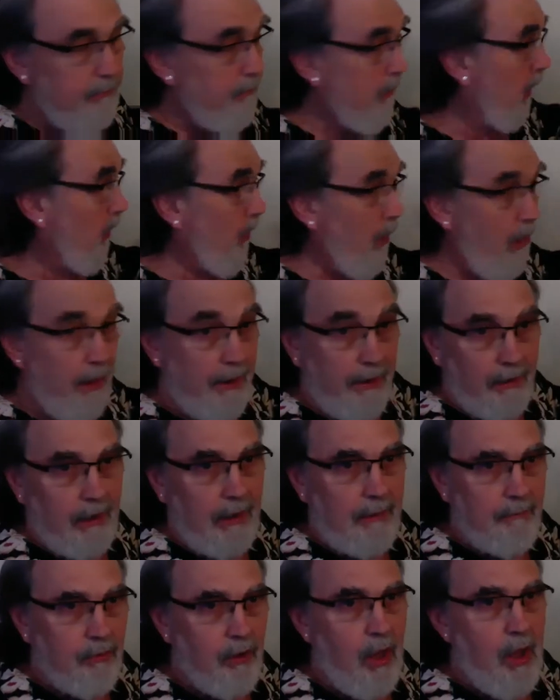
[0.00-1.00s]
And a lot of
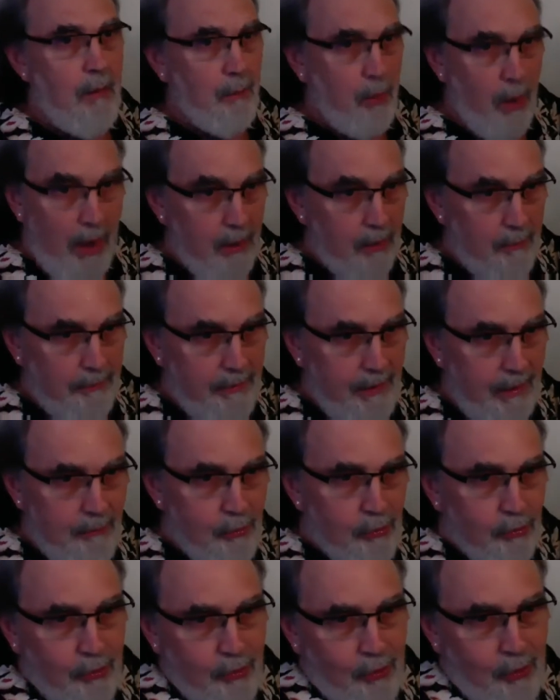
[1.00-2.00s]
times, problem
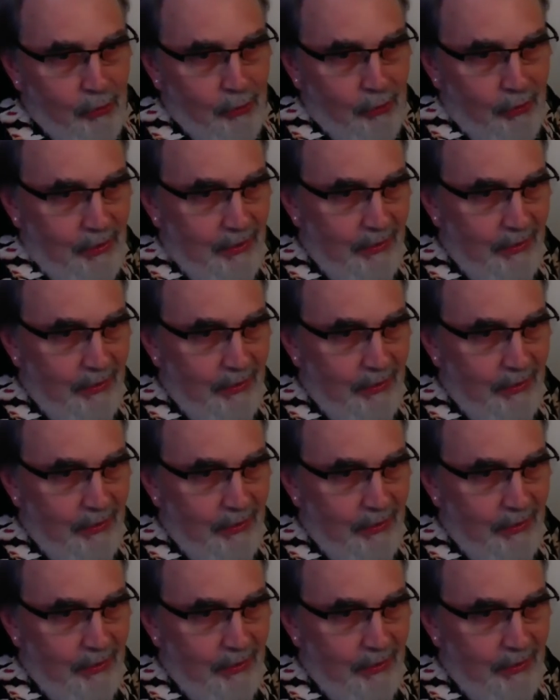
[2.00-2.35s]
behaviors occur,